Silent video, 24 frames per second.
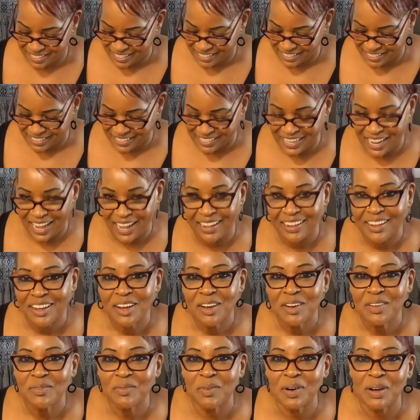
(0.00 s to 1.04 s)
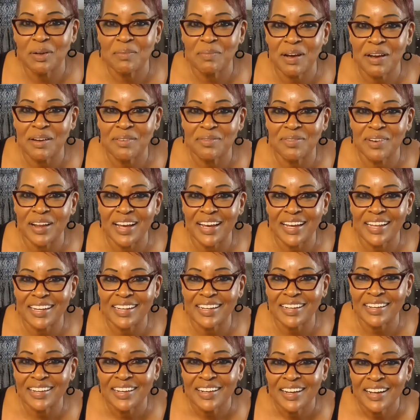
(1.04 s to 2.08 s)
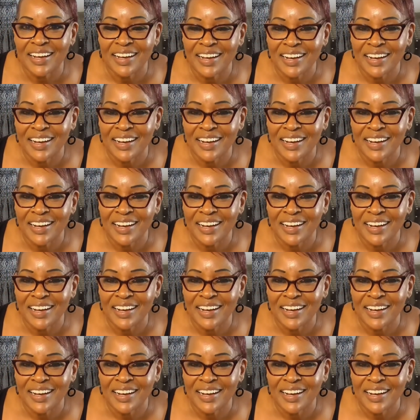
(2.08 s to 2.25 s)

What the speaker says: This is not one of my regular